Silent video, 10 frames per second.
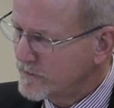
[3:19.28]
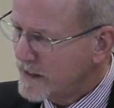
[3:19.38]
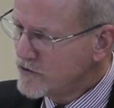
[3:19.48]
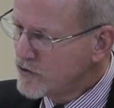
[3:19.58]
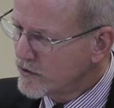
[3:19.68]

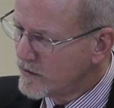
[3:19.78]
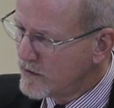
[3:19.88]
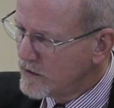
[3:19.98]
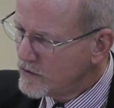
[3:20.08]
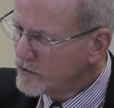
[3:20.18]
And your,
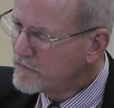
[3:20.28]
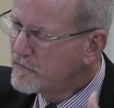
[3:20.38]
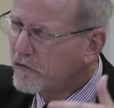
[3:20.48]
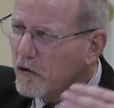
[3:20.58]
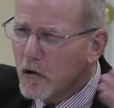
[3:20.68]
your
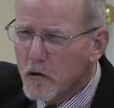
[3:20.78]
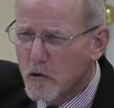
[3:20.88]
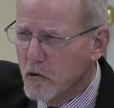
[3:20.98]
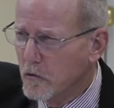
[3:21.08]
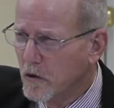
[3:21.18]

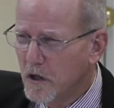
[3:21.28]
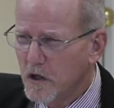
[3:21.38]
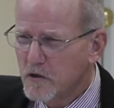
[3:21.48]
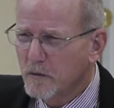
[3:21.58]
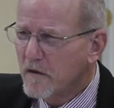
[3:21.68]
view
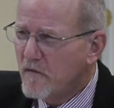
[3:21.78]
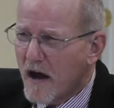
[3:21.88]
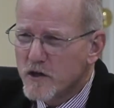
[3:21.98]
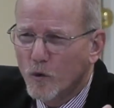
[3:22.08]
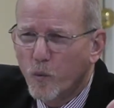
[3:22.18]
your
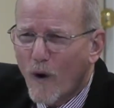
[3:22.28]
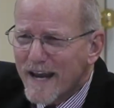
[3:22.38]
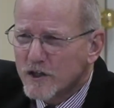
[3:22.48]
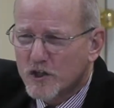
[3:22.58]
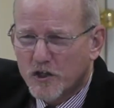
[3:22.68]

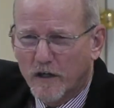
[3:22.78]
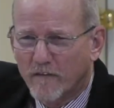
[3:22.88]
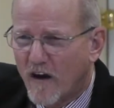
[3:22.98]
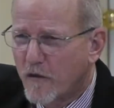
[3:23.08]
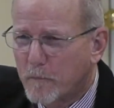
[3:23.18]
evaluation
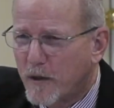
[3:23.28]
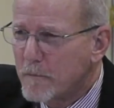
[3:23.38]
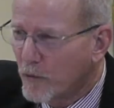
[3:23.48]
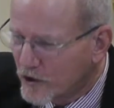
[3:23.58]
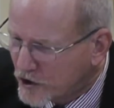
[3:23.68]
of other people is